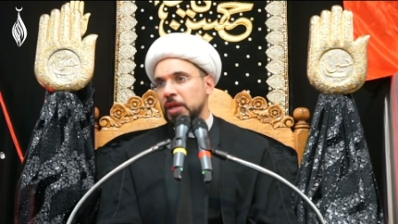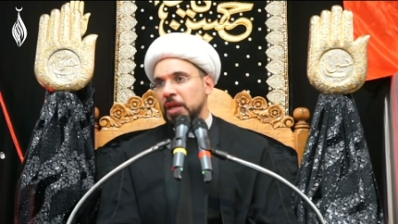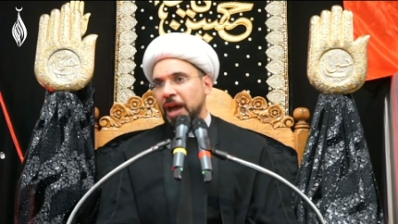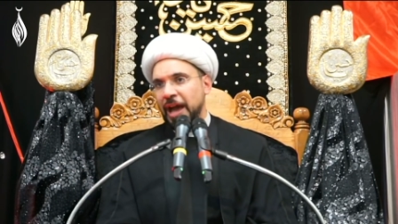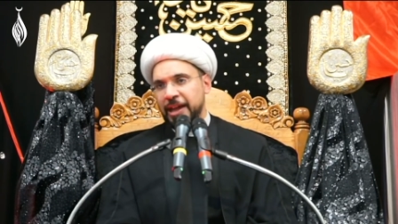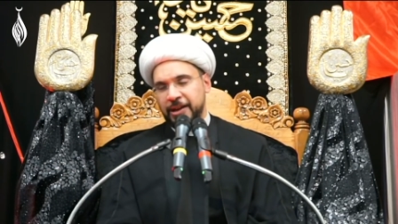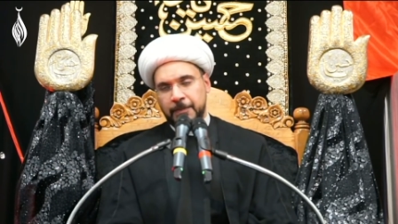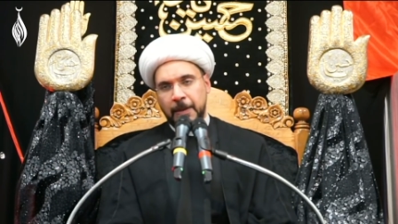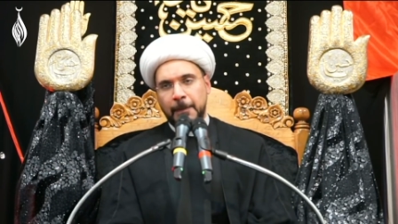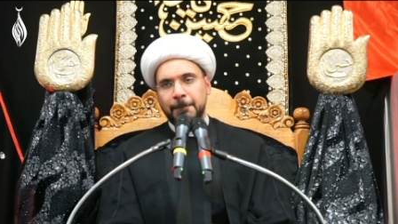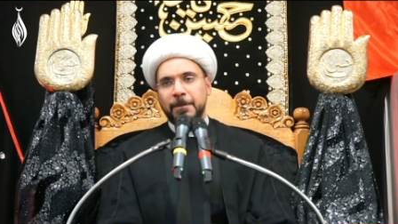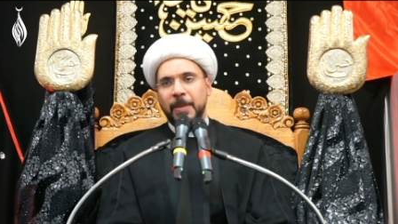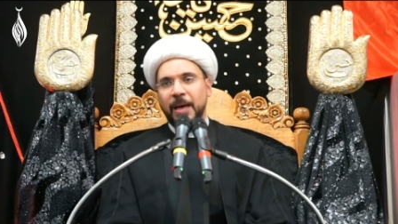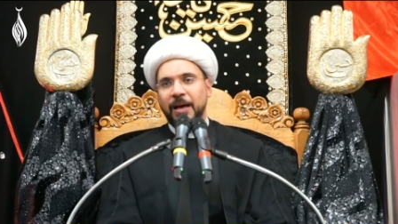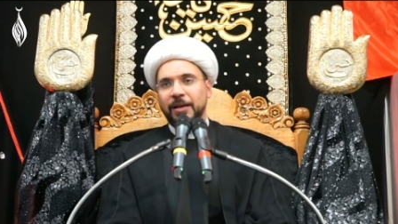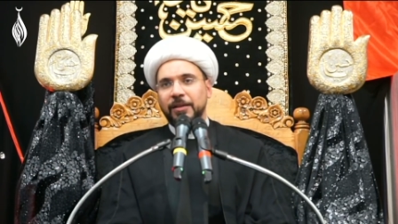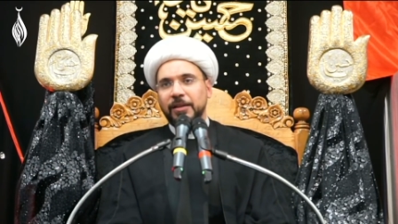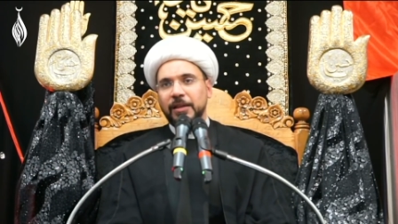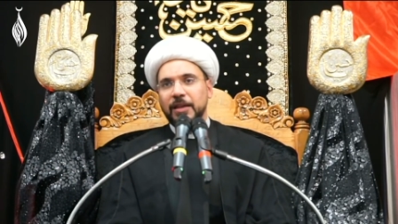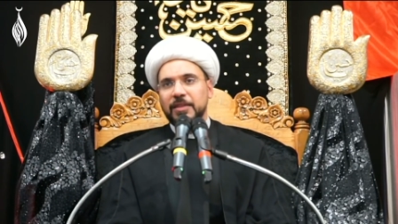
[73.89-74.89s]
I
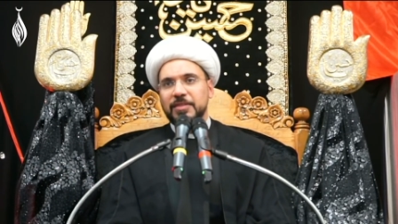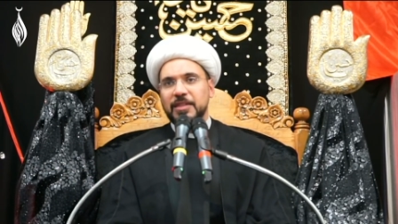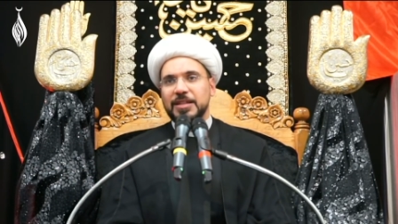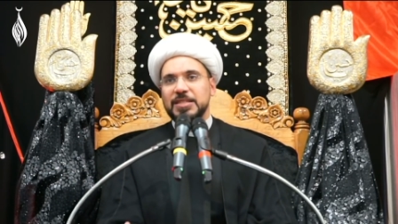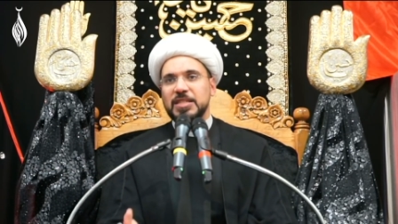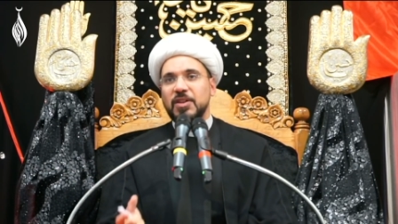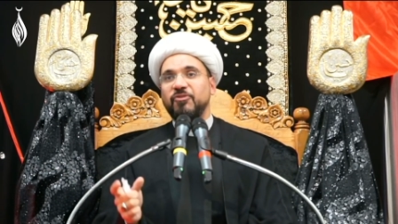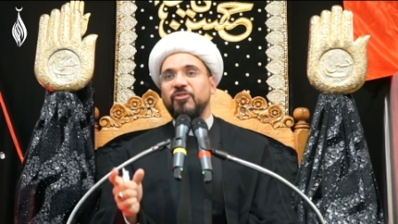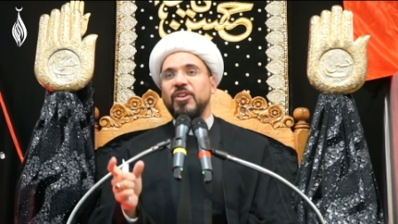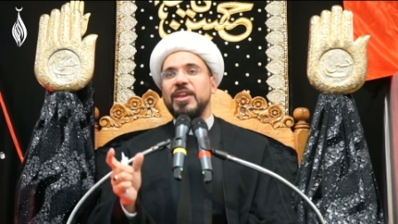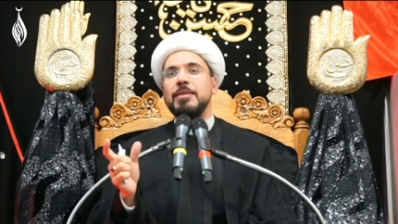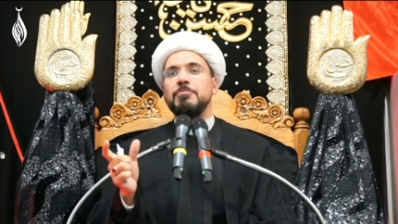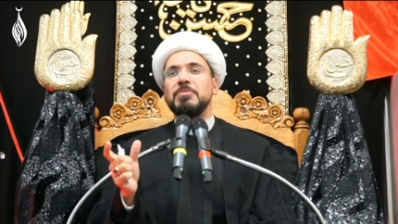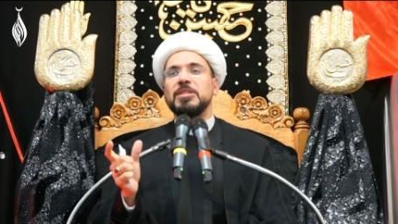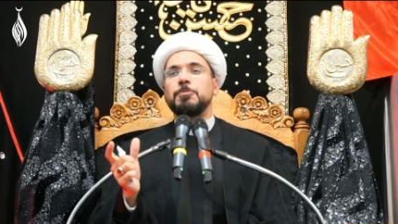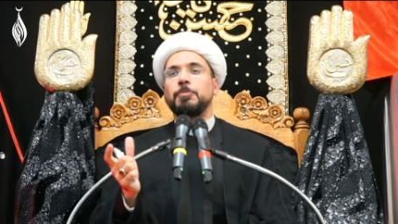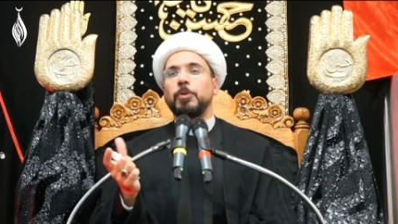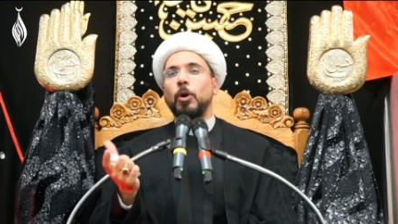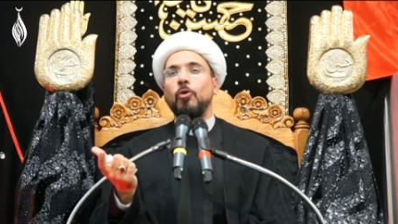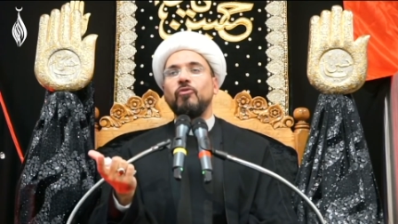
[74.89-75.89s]
remember there is a
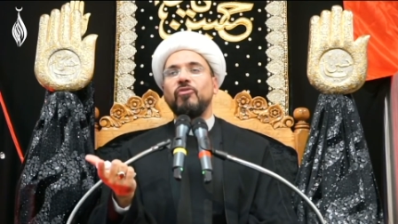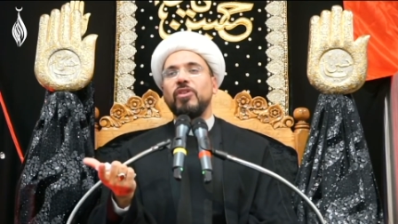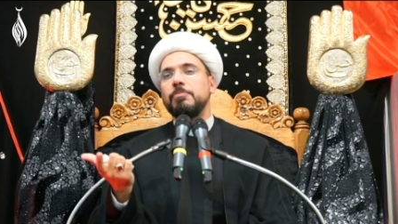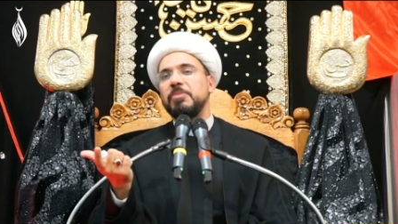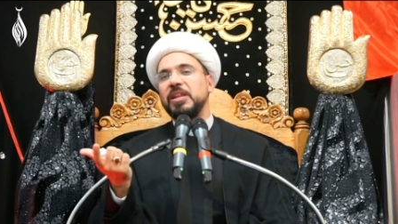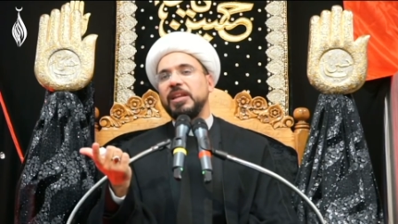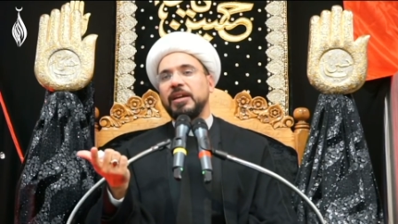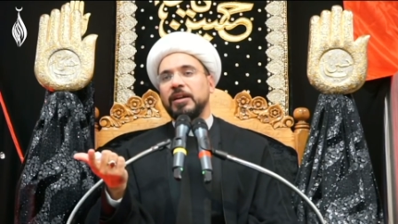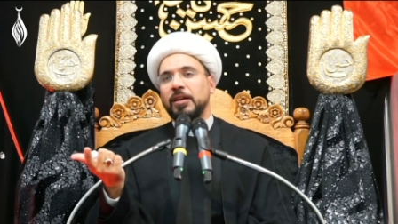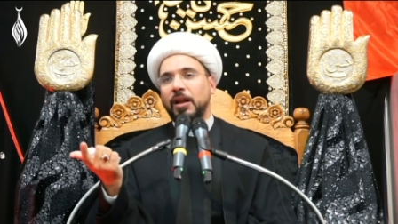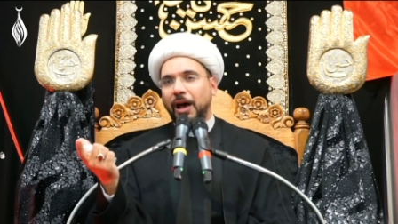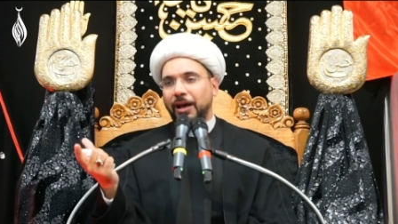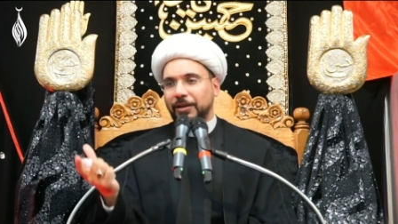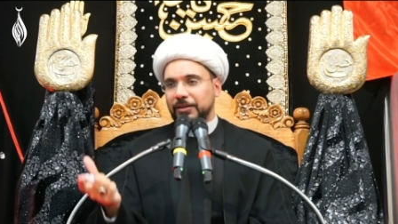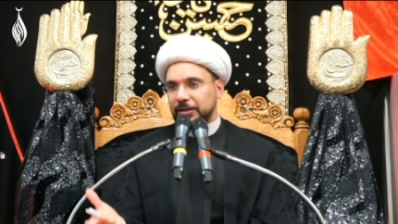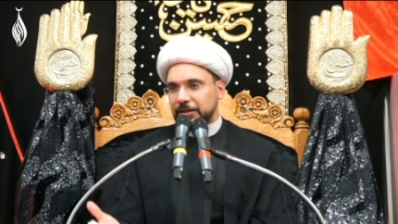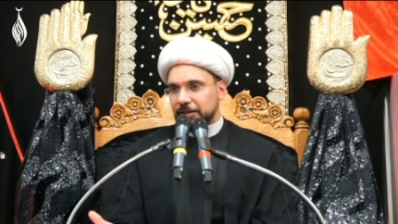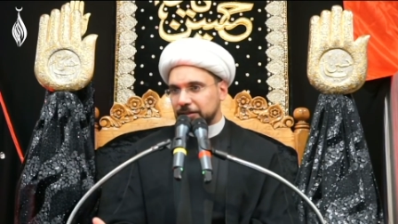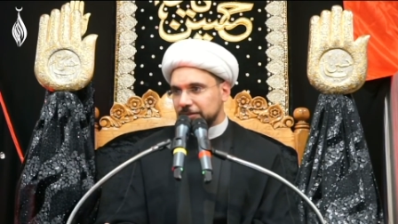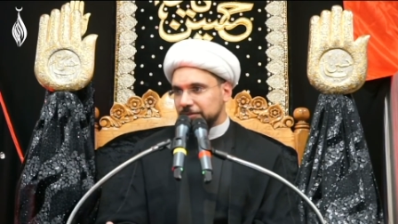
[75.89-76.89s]
famous proverb in
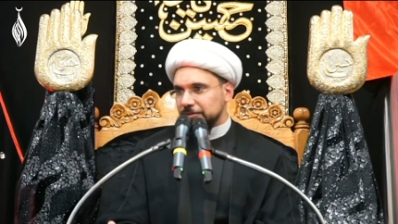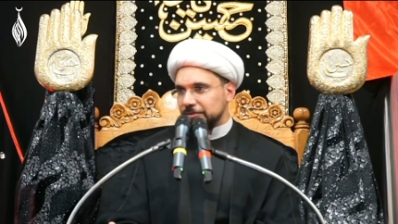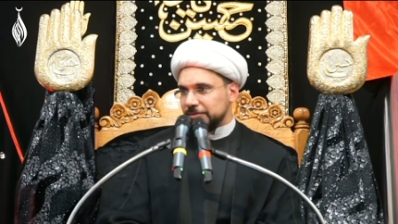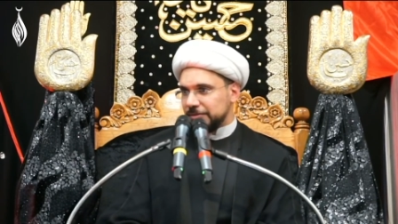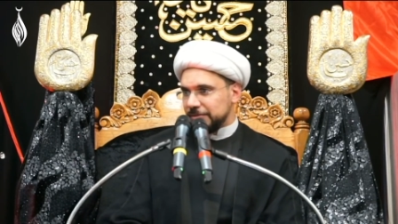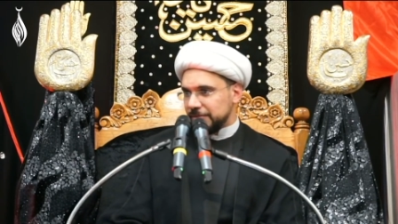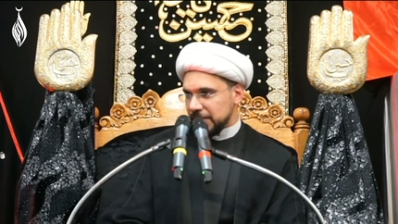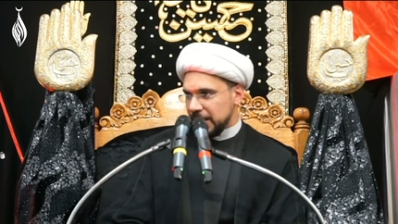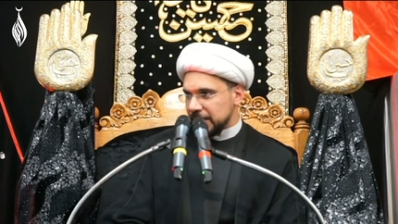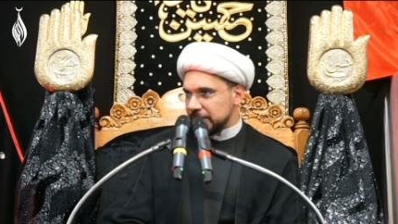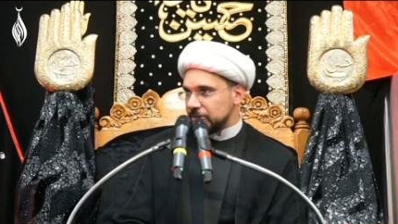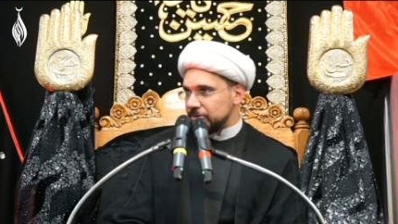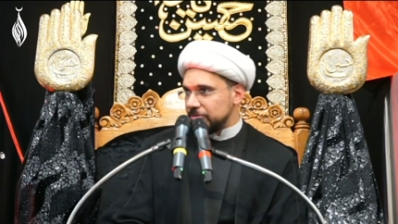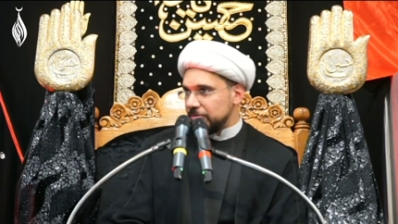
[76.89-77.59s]
Iraq. Yes?